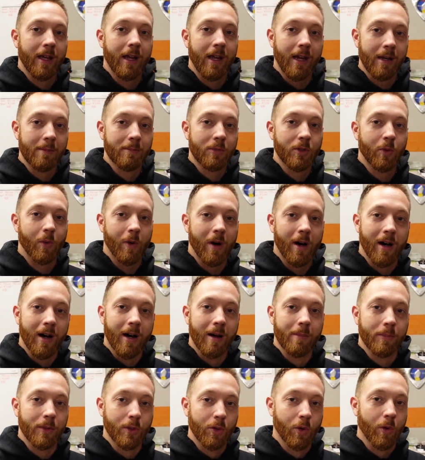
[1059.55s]
cam
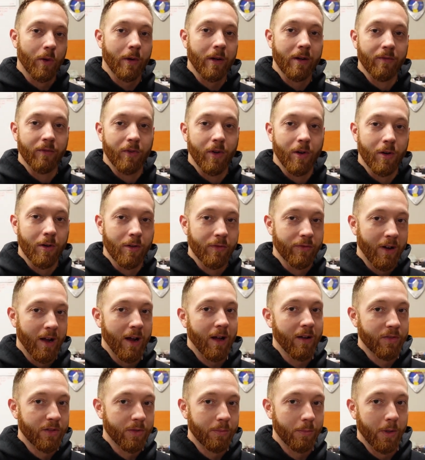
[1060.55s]
swap, torque converter,
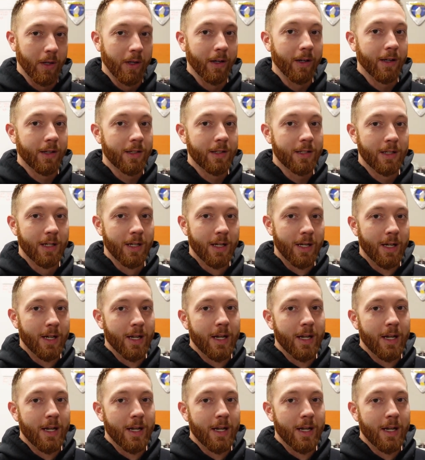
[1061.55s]
valve springs.